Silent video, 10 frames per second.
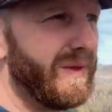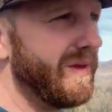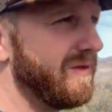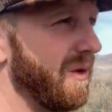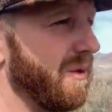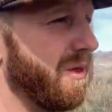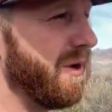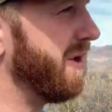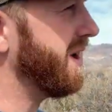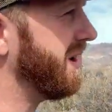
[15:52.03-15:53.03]
So
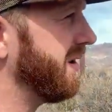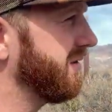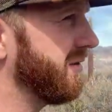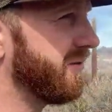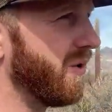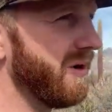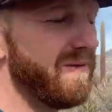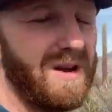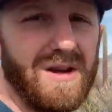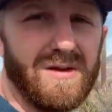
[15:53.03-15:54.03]
30 to 40
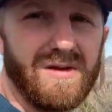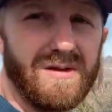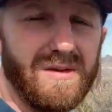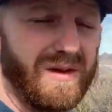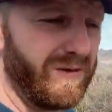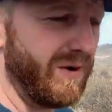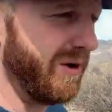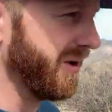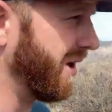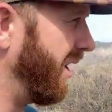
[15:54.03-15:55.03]
feet is
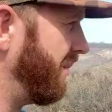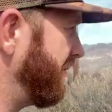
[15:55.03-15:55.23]
fairly common